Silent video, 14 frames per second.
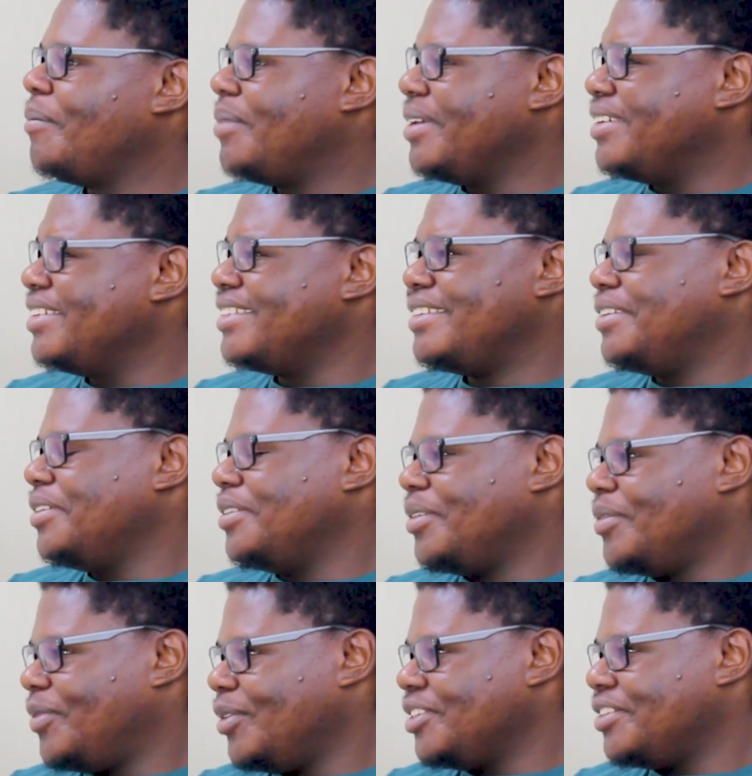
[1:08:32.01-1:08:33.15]
Because the
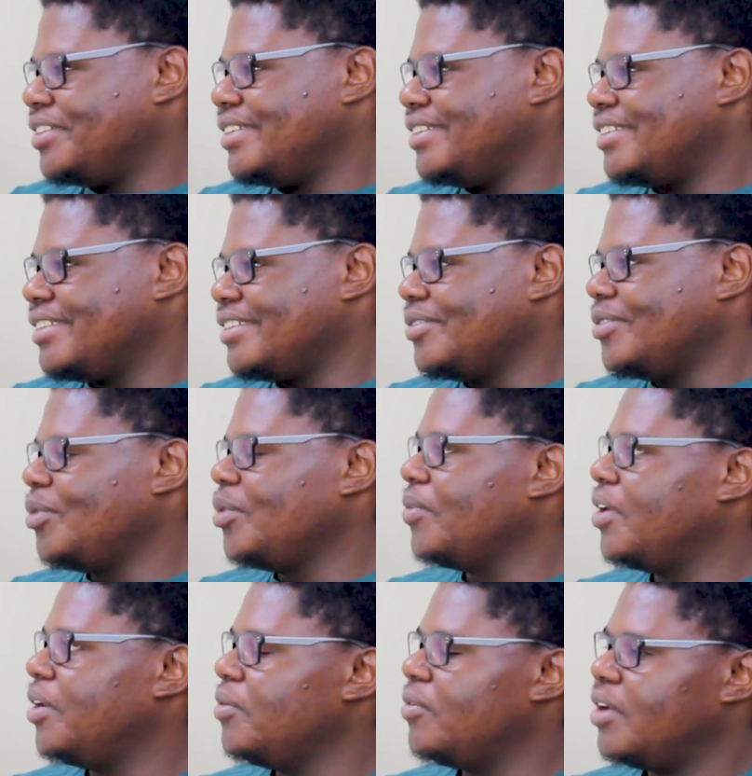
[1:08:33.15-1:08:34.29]
forgeries. We've got
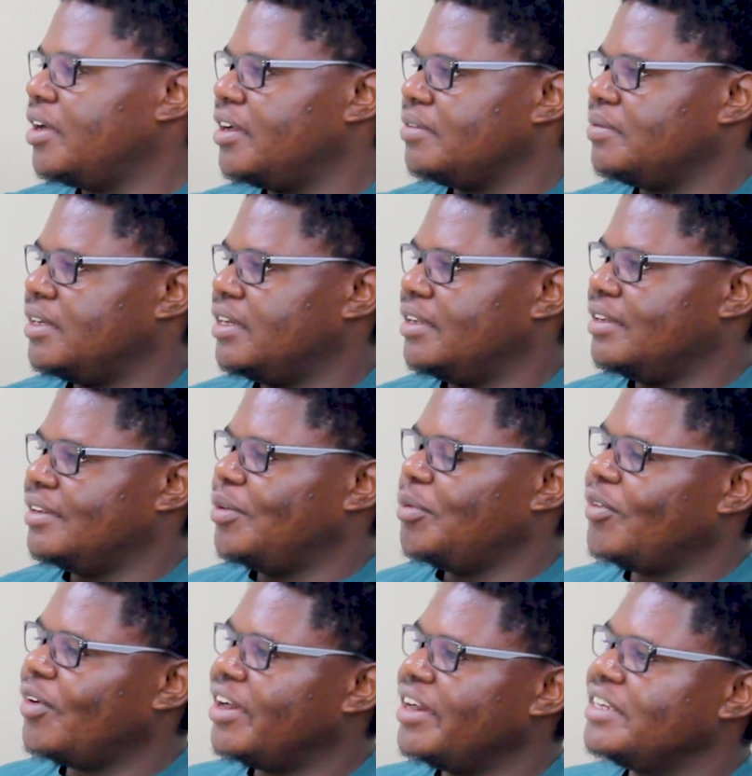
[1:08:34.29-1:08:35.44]

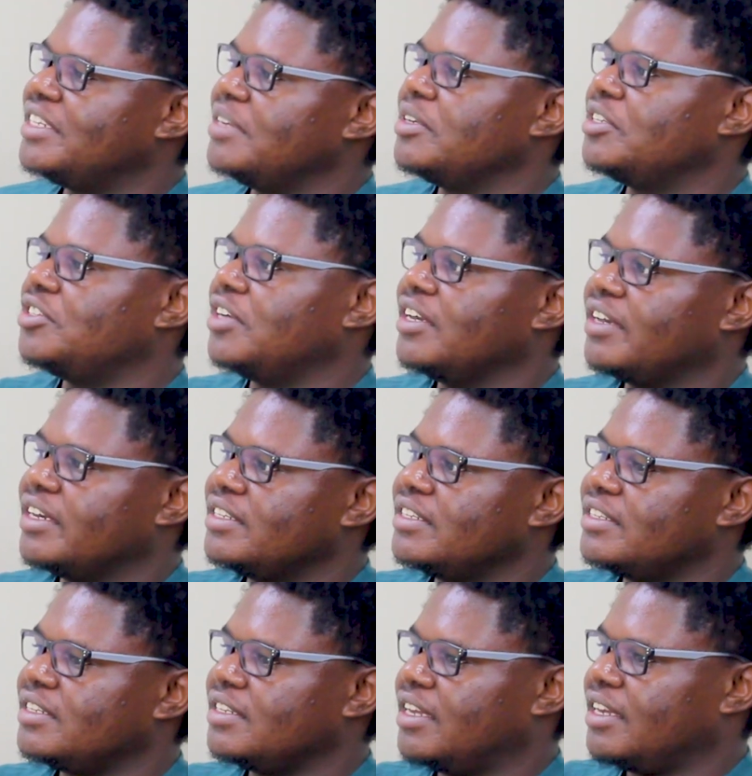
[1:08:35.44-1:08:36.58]
an endemic drug crisis
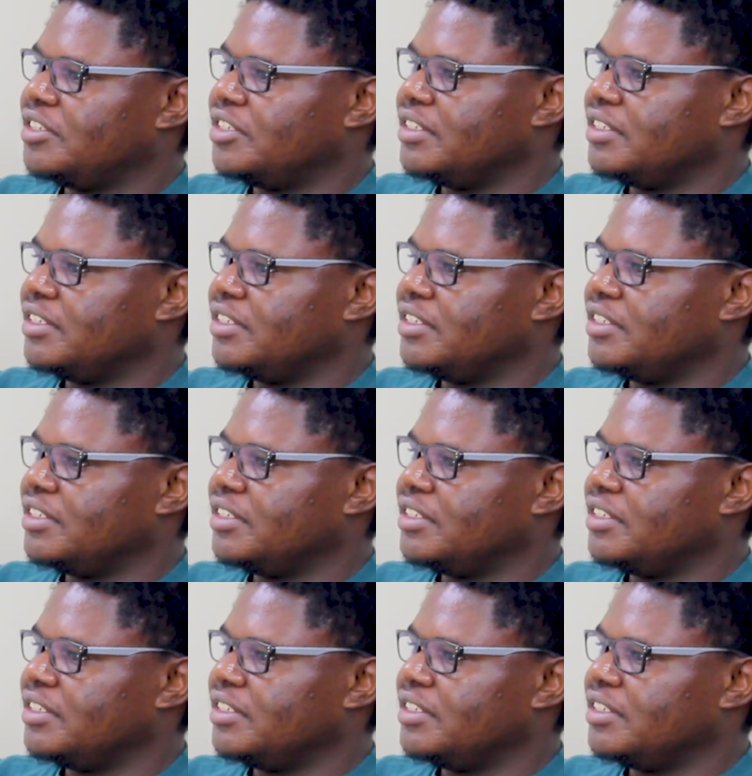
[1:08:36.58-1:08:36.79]
in the country.